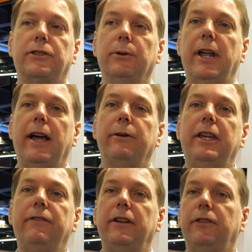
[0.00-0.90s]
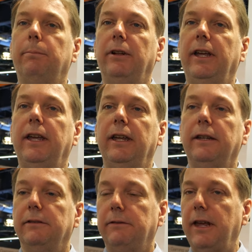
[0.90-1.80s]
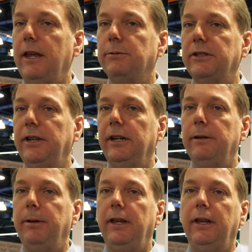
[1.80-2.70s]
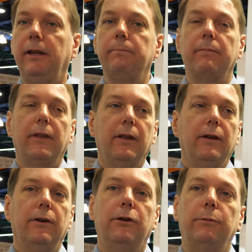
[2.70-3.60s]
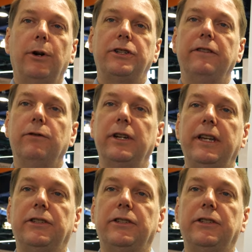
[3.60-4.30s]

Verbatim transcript: So now, even if you're playing games at 1080p or watching 4K